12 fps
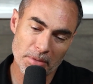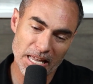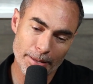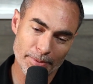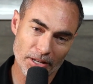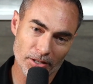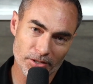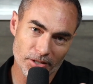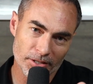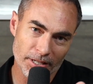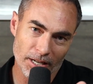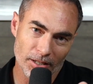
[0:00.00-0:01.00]
maybe I'll
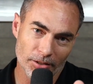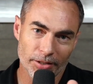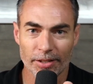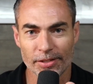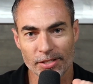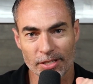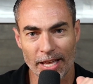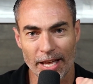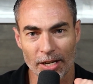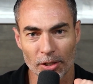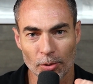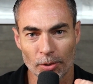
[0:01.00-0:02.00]
just kind of look at this
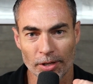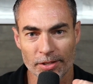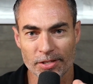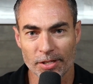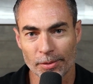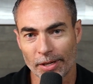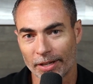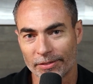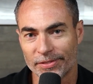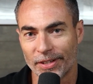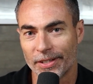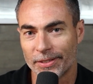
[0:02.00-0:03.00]
category and see what I can find?